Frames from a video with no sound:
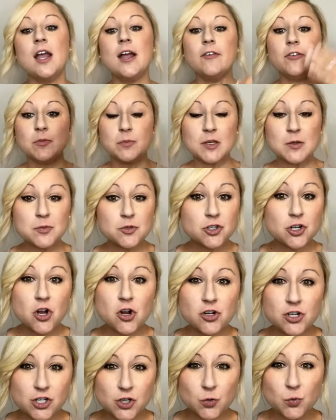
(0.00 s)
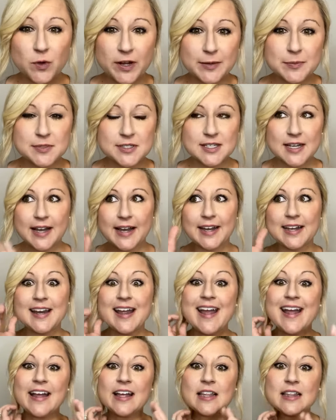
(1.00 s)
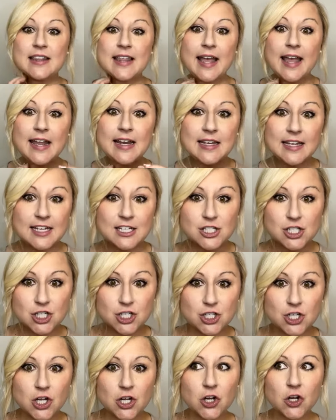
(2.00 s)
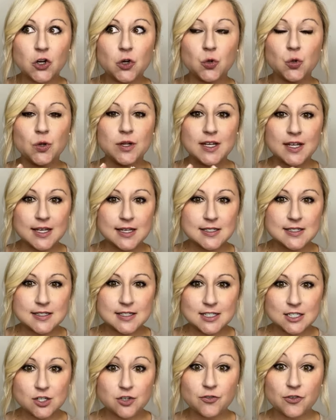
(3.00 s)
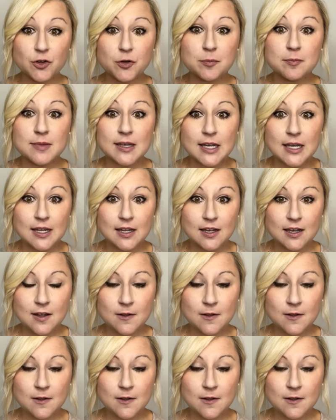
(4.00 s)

When people go to your website, they need to know, is this for me?